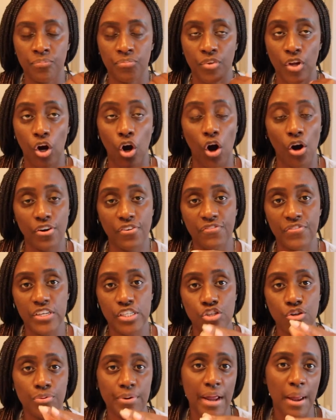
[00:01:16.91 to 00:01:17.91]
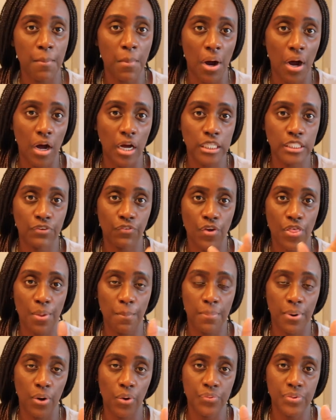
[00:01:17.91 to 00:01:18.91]
or artificial green moss for the
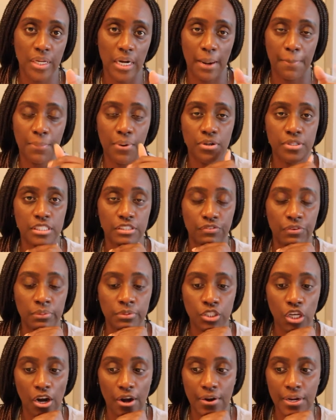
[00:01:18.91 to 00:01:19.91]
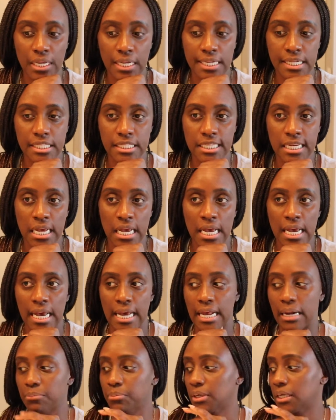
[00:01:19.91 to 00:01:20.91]
bowl that I purchased from Target.
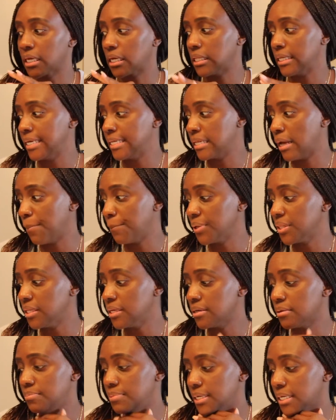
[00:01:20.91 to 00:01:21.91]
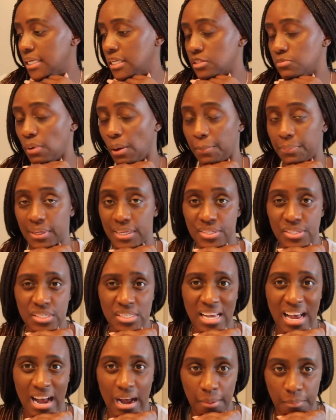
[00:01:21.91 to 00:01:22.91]
And I'm gonna clean up a little bit because my place is
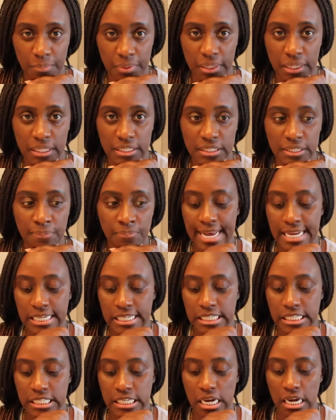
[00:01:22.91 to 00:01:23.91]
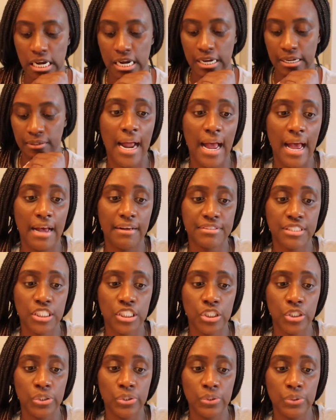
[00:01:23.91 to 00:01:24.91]
a hot mess. And I have
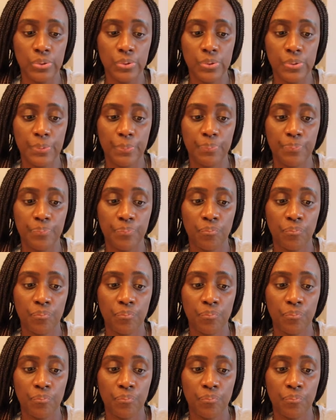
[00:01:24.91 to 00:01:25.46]
to